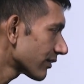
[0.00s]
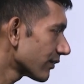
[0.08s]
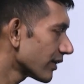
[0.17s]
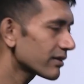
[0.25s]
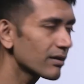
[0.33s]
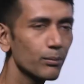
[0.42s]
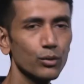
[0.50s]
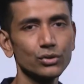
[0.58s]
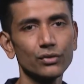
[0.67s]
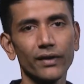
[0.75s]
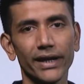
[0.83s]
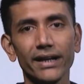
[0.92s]
We are supposed to
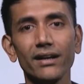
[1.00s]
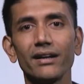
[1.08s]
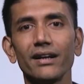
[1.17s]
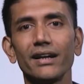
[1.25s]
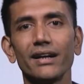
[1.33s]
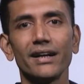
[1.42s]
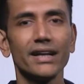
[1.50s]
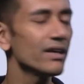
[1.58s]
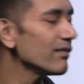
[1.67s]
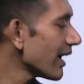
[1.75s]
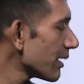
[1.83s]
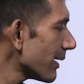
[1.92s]
find dy
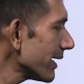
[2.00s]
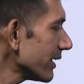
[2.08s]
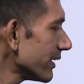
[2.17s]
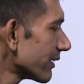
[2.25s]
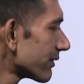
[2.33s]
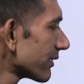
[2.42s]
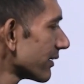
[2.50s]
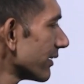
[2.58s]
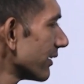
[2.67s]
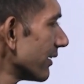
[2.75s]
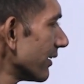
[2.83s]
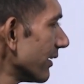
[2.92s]
by dx.
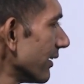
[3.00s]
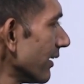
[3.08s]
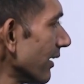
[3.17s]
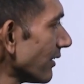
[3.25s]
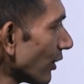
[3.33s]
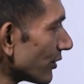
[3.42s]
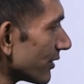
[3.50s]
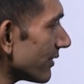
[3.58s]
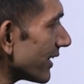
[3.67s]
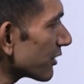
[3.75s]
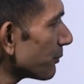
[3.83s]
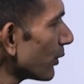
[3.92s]
Now this is
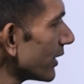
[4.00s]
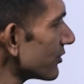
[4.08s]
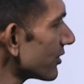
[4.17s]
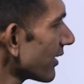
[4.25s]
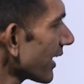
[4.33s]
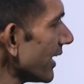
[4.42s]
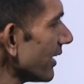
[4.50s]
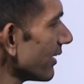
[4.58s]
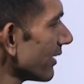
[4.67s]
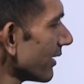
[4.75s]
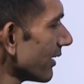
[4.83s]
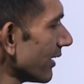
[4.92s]
exponential, right?
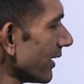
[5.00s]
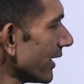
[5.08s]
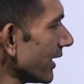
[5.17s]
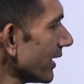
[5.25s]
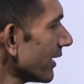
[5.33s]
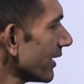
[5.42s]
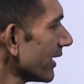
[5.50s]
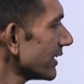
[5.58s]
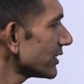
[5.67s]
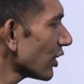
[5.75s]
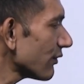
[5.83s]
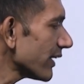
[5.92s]

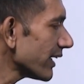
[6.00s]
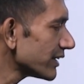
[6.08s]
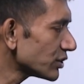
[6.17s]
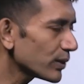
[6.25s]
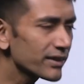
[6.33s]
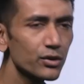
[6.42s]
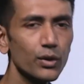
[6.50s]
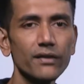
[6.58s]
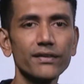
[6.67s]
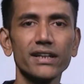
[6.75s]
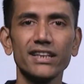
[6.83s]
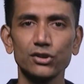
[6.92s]
Instead of e raised to x, you have
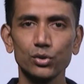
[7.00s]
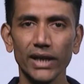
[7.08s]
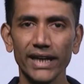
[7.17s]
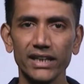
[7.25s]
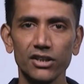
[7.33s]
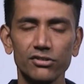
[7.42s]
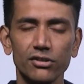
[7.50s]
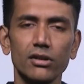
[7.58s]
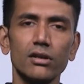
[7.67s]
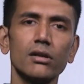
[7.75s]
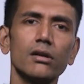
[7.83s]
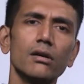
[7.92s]
e raised to 9x.
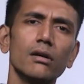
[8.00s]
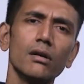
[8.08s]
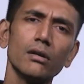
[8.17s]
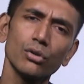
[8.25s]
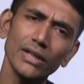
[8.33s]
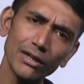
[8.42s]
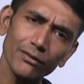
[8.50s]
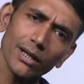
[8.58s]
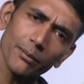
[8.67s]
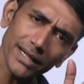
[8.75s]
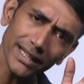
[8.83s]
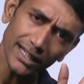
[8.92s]
So that will
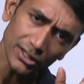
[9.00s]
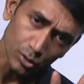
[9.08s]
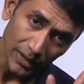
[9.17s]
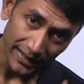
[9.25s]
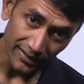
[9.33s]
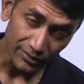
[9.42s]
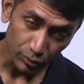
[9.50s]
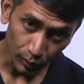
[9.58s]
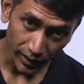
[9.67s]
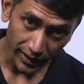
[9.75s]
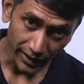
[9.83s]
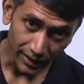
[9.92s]
remain e raised to 9x
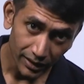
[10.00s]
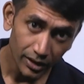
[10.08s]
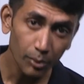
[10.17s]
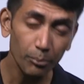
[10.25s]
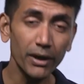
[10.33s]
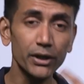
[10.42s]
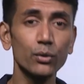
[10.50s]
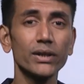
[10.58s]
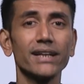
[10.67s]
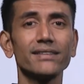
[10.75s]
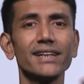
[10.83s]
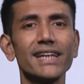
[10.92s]
only, but you
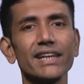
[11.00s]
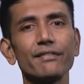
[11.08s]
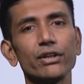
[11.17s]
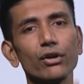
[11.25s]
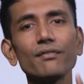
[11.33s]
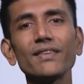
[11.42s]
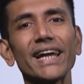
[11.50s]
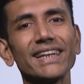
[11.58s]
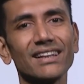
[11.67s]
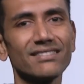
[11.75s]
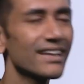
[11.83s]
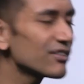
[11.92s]
take the derivative of
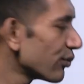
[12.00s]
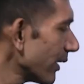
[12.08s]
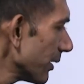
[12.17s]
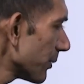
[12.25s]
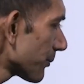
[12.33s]
9x as well.